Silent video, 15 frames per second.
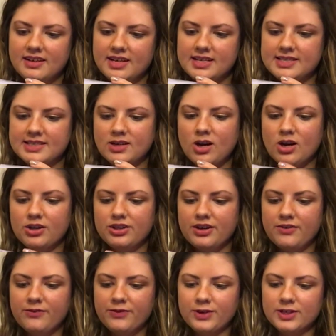it's called
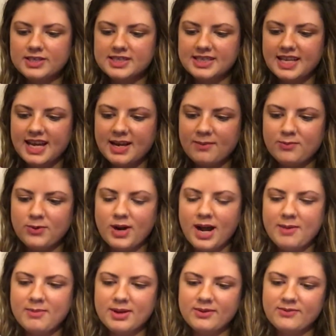the First Light
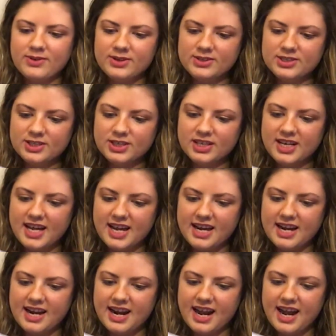Priming Filter,
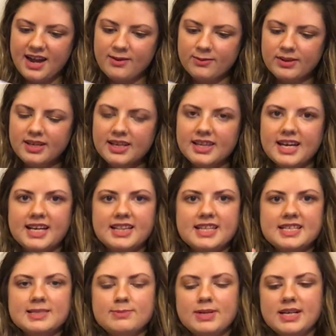and I really like
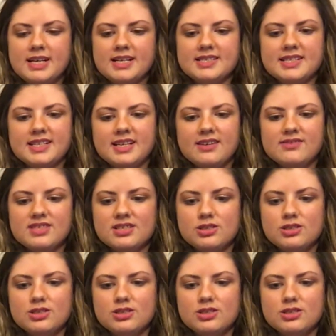this because it gives a